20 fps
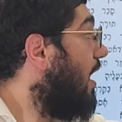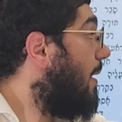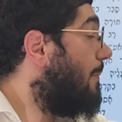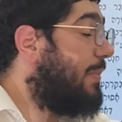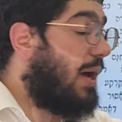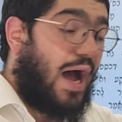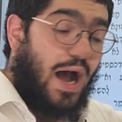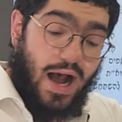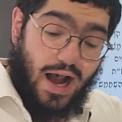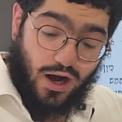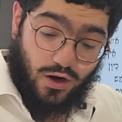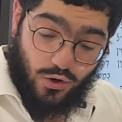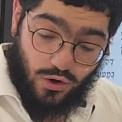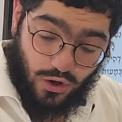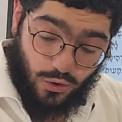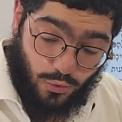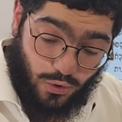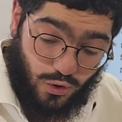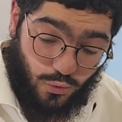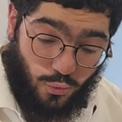
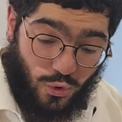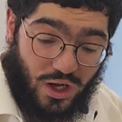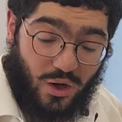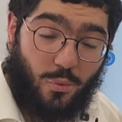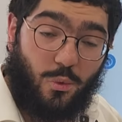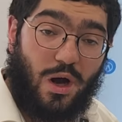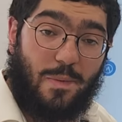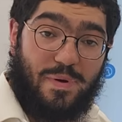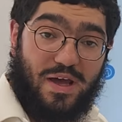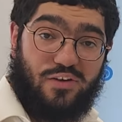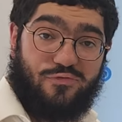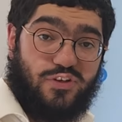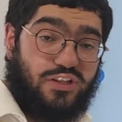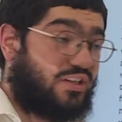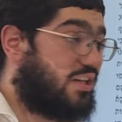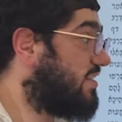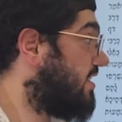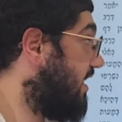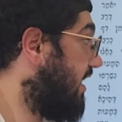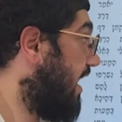Behahu, what benefit
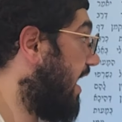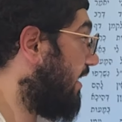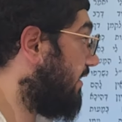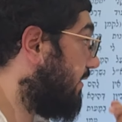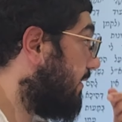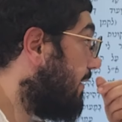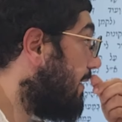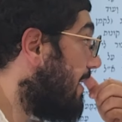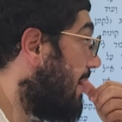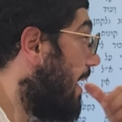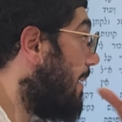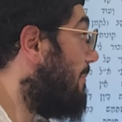does he get?